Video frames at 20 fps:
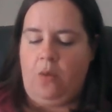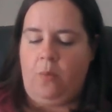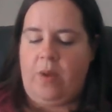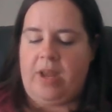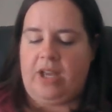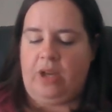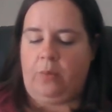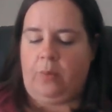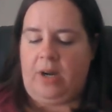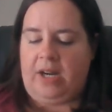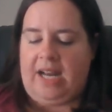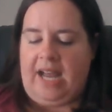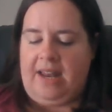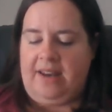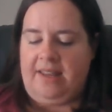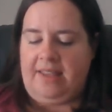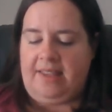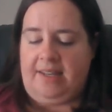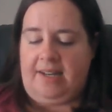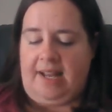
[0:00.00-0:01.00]
We could work
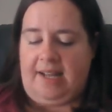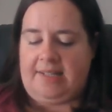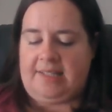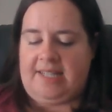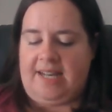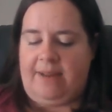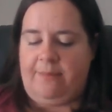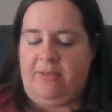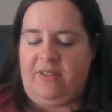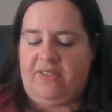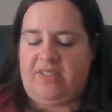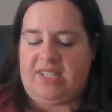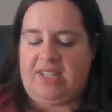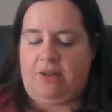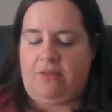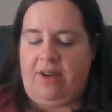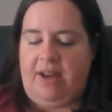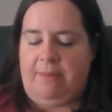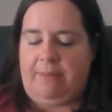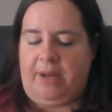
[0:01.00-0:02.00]
on it the next time we
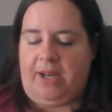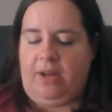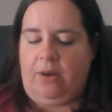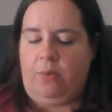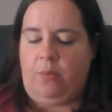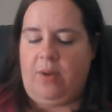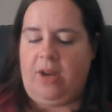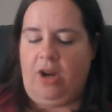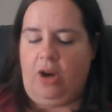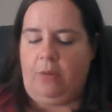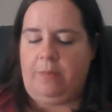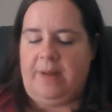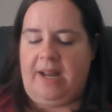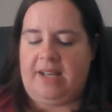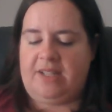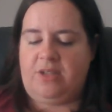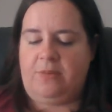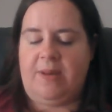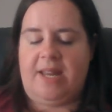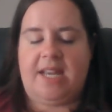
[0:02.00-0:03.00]
visit Grandpa. We hope
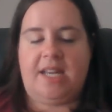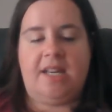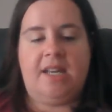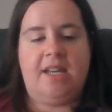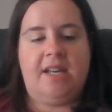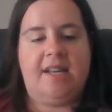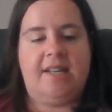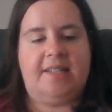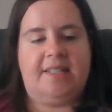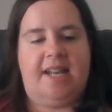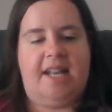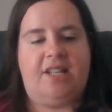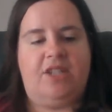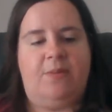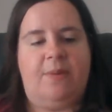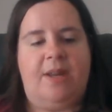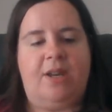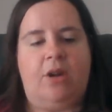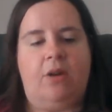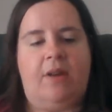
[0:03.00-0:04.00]
next week. Is next
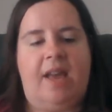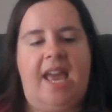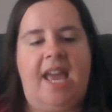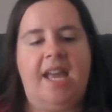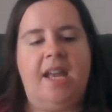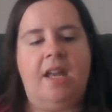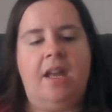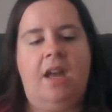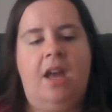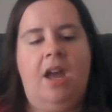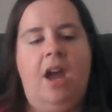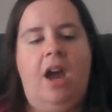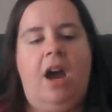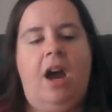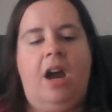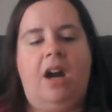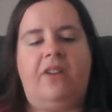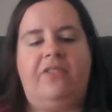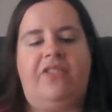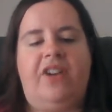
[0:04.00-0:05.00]
week okay?
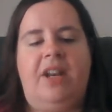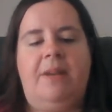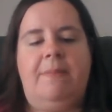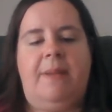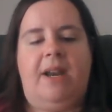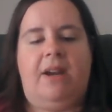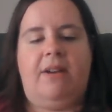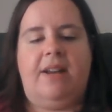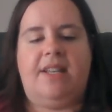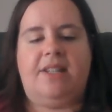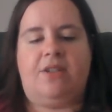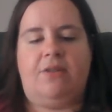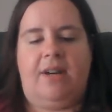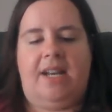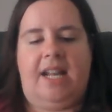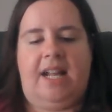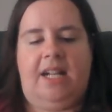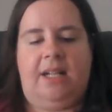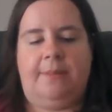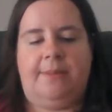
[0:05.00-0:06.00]
Our friend Barry is going
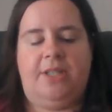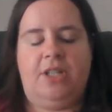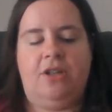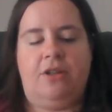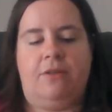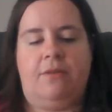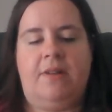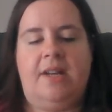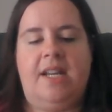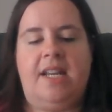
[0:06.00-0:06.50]
to help too.